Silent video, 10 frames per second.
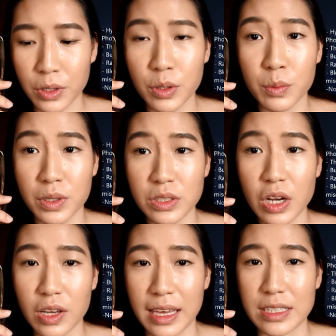you will
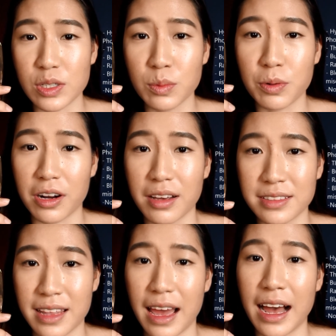not get two
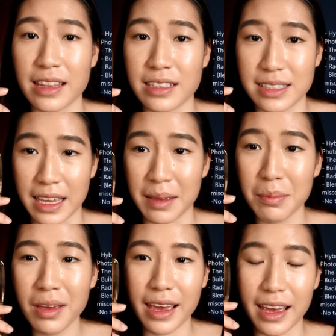products that are the same.